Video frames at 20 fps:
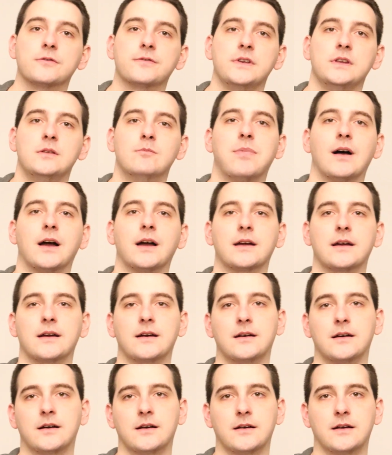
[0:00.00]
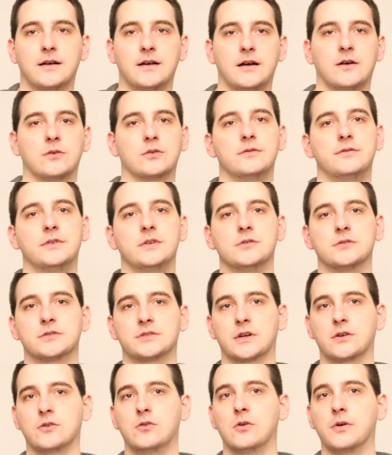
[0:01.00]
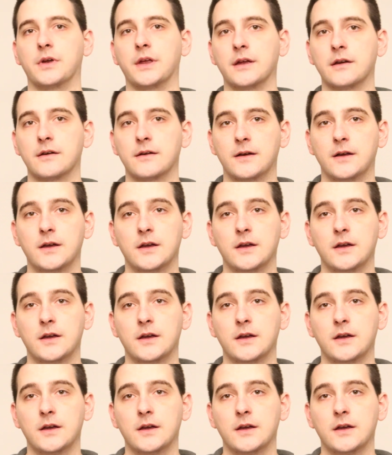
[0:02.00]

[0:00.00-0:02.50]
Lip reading: feedback, how the videos are going.